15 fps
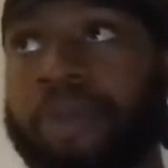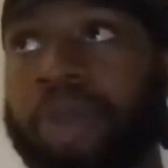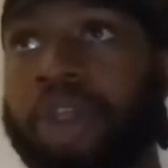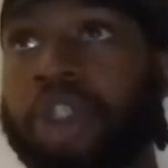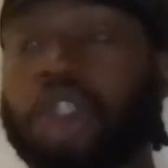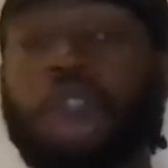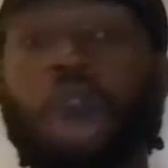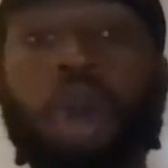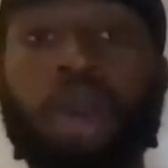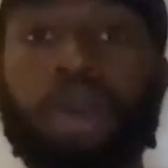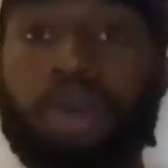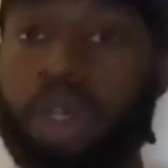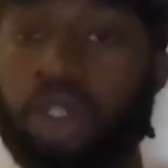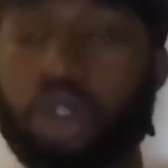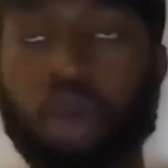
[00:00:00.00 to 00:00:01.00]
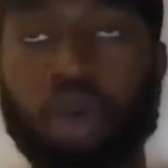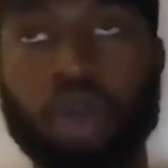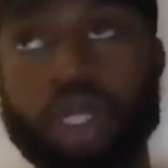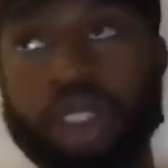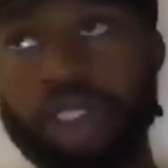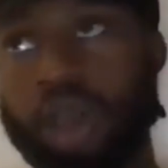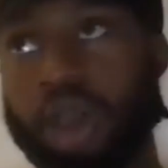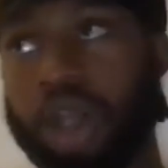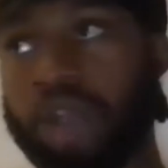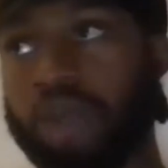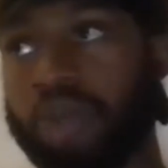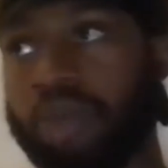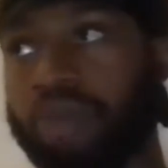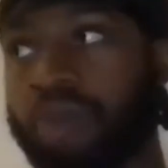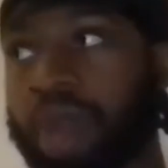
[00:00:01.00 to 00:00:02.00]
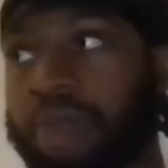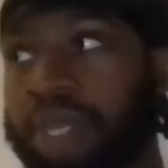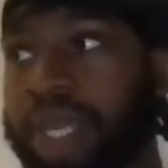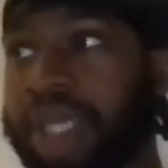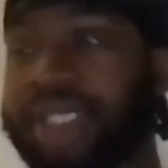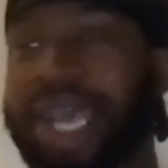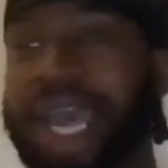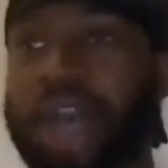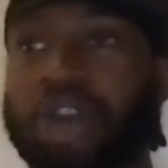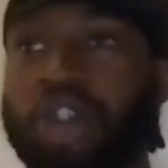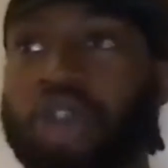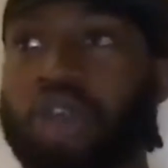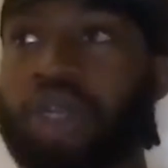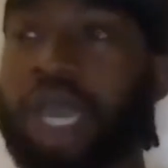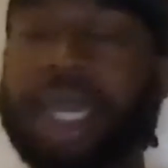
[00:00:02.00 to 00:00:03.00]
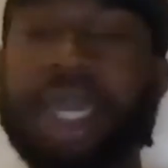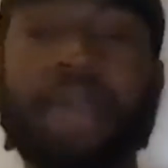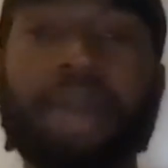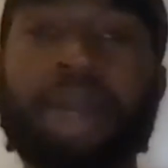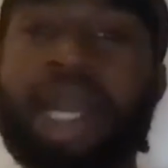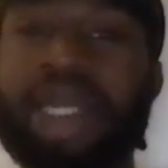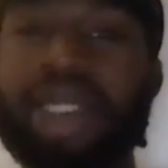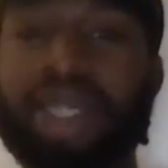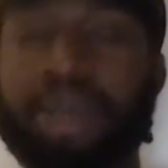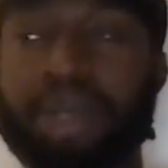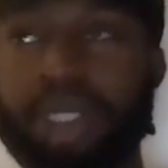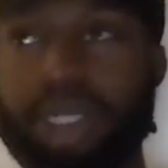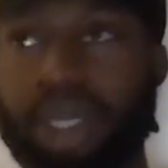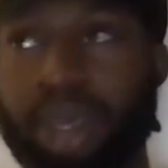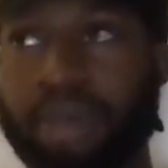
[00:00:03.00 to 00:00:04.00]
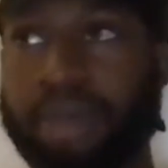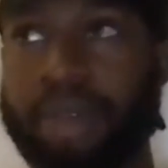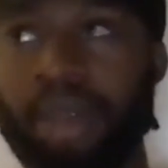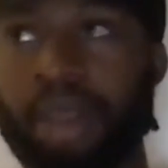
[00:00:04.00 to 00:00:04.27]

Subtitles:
Snow in Moscow, the song I done with Remy, that's a house tune that came out like summertime.